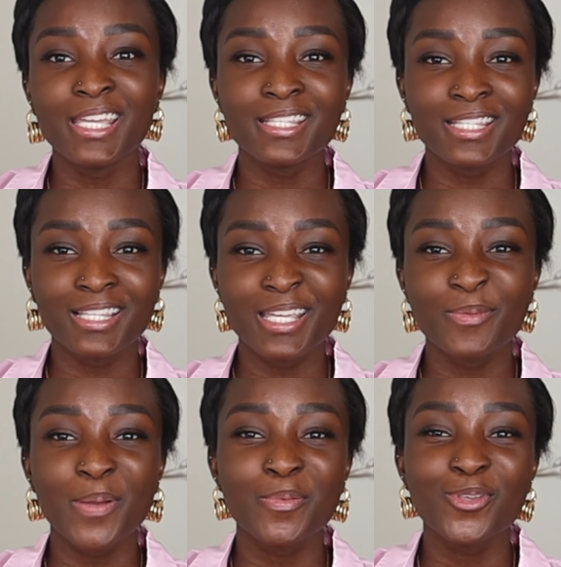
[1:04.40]
easily
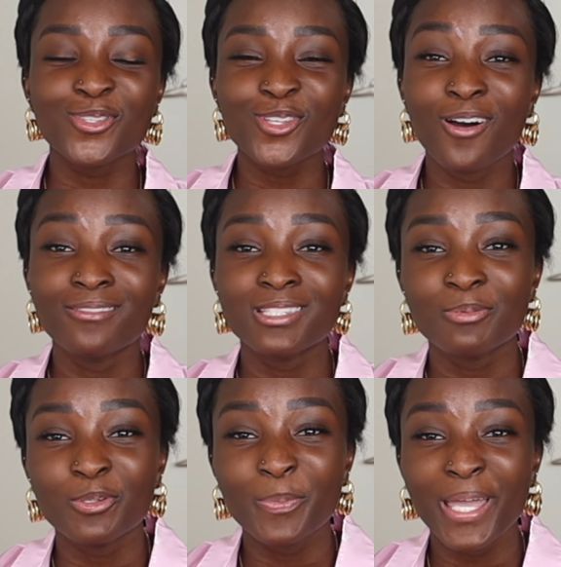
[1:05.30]
my most
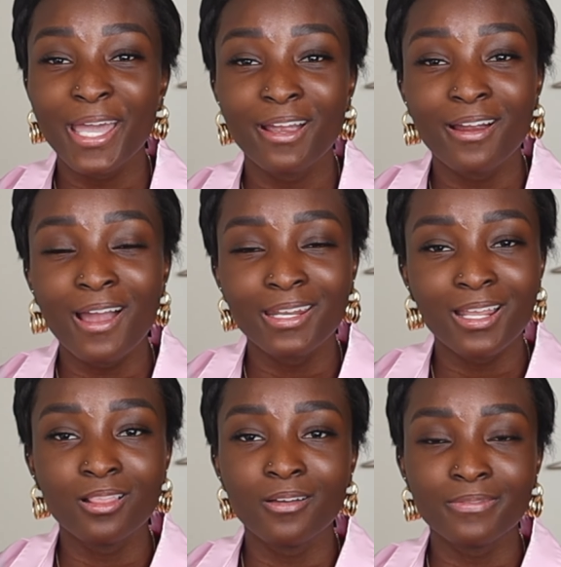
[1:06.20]
comfortable pair and
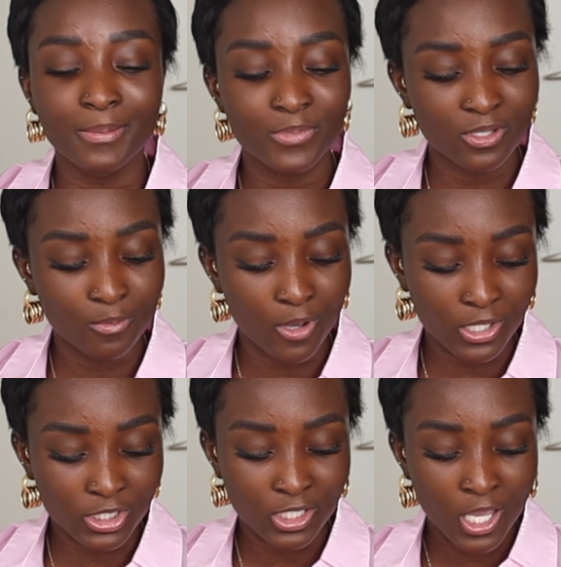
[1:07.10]
I love them so
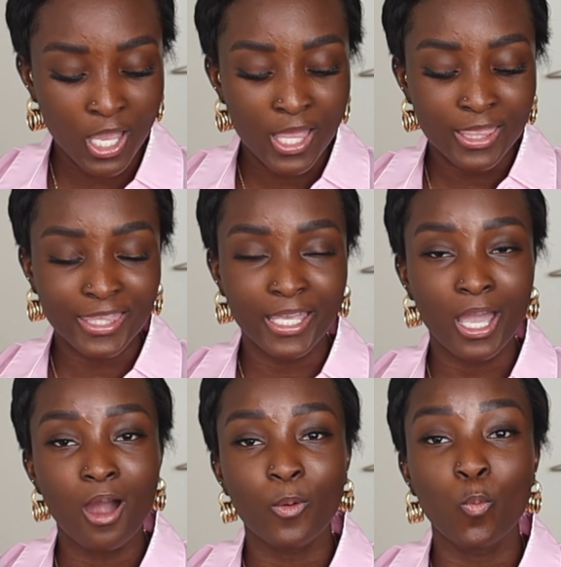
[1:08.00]
much. They
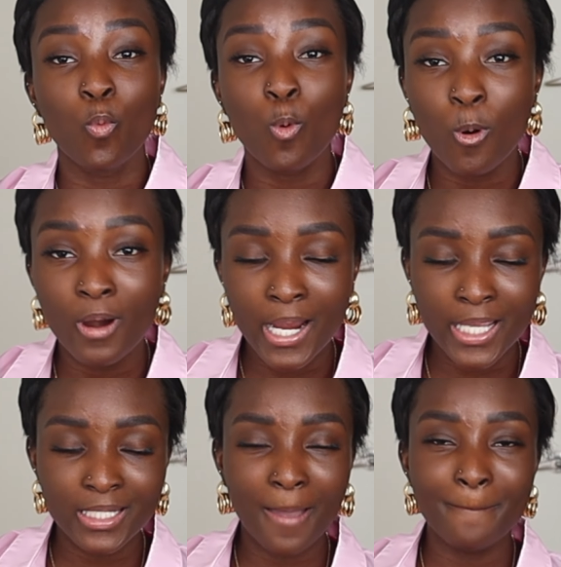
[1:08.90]
are
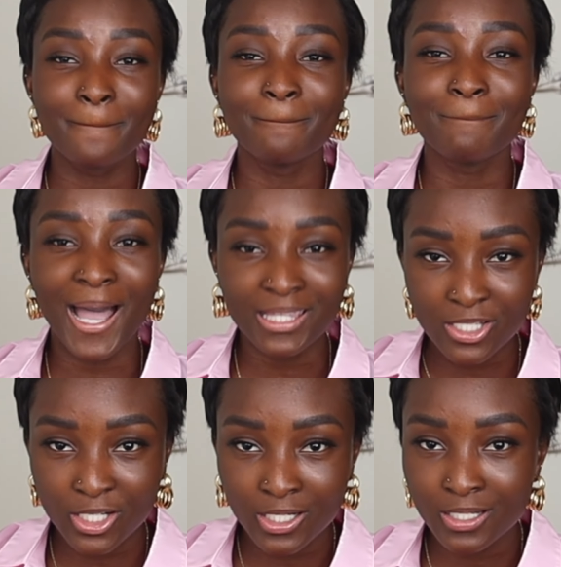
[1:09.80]
worn,
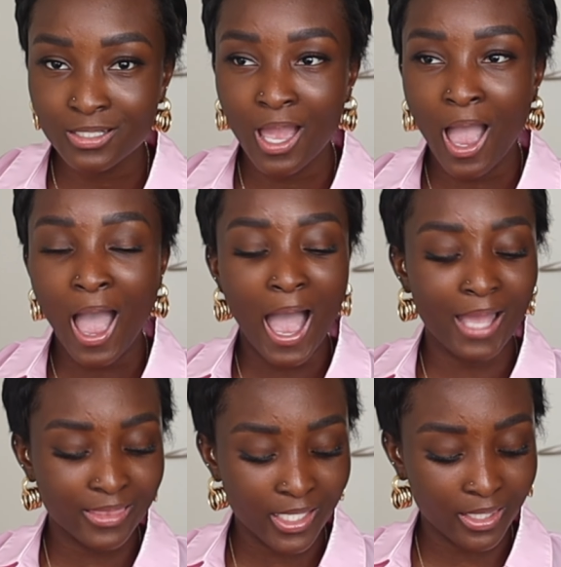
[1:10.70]
battered.
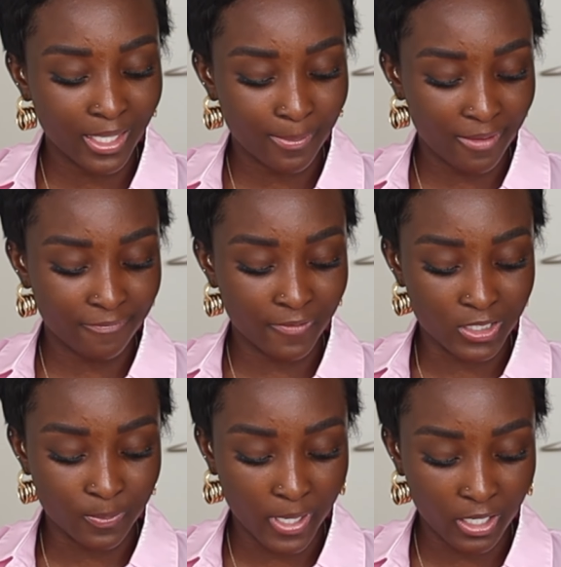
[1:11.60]
I think they're my
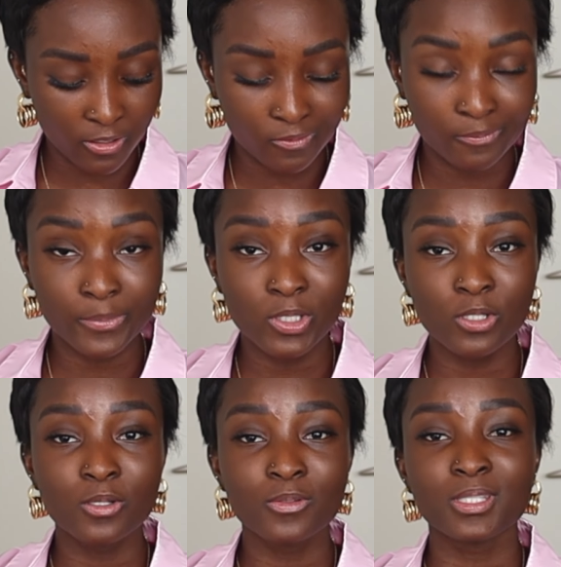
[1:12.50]
first pair of
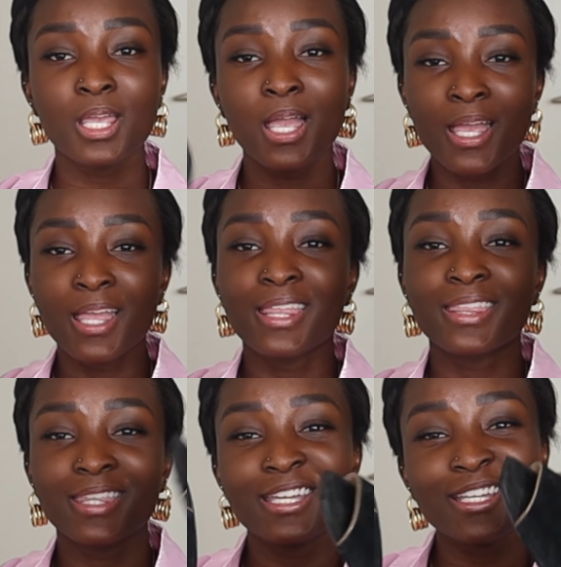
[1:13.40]
mules.
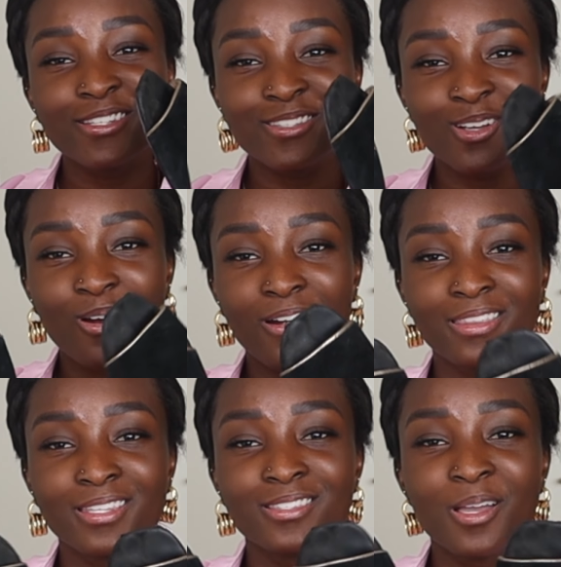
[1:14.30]
These are
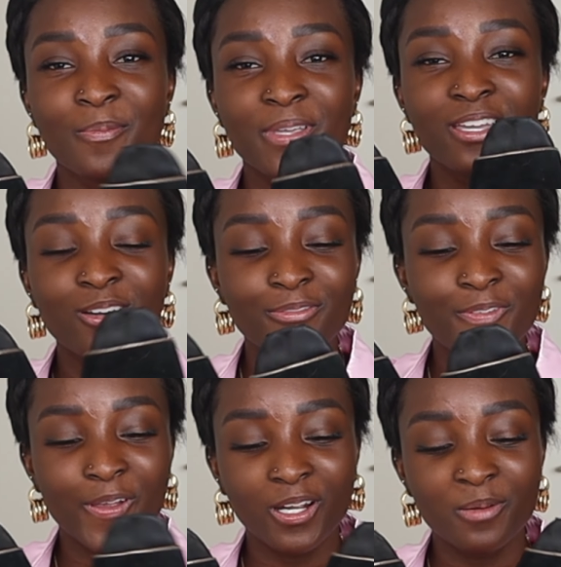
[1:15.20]
the Tommy
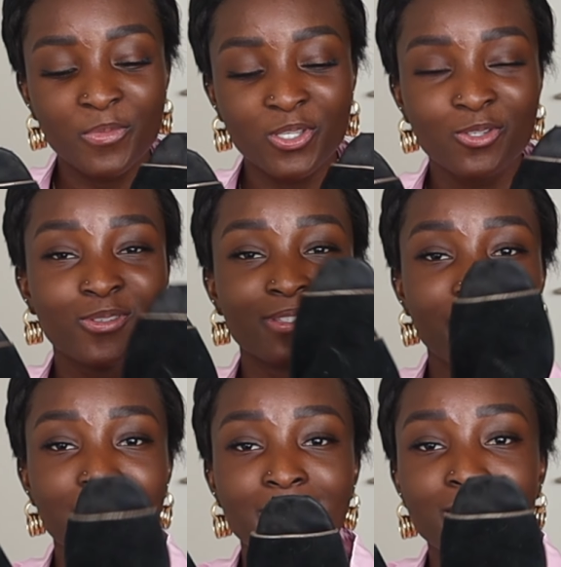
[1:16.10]
Hilfiger mules.
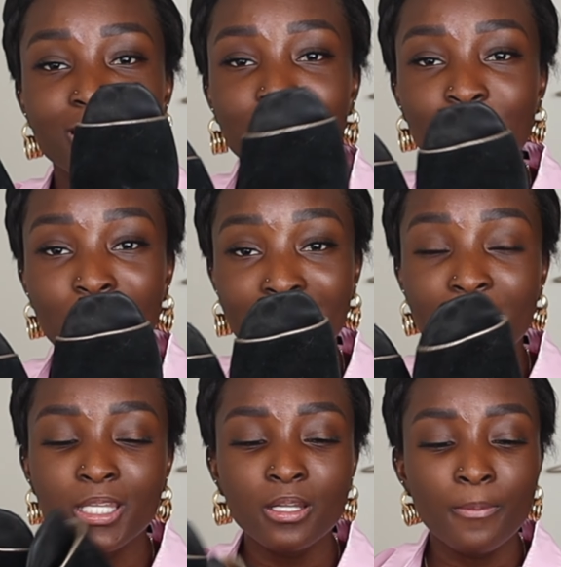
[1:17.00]
They're in
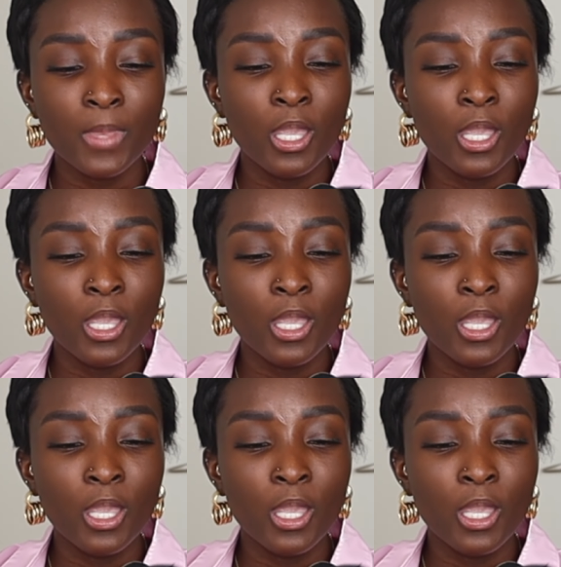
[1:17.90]
suede.